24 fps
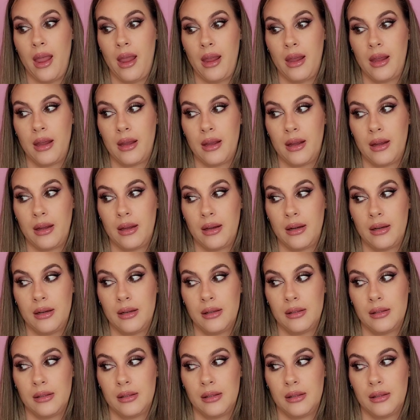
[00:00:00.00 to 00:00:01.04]

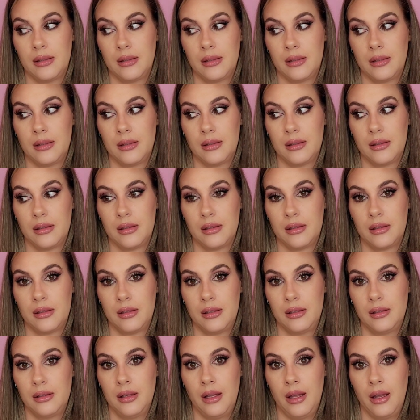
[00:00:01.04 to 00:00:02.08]
And
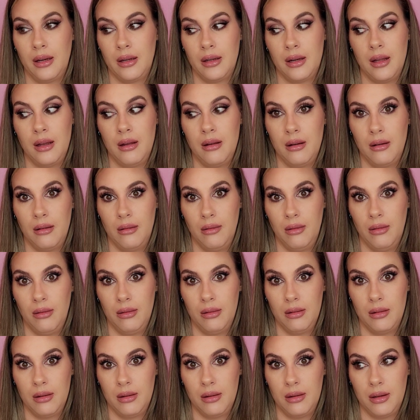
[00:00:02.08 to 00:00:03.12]
she's like, no,
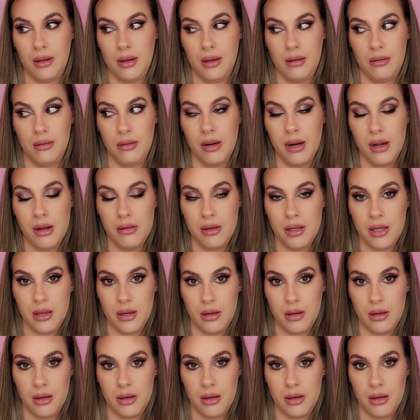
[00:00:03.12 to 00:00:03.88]
I don't know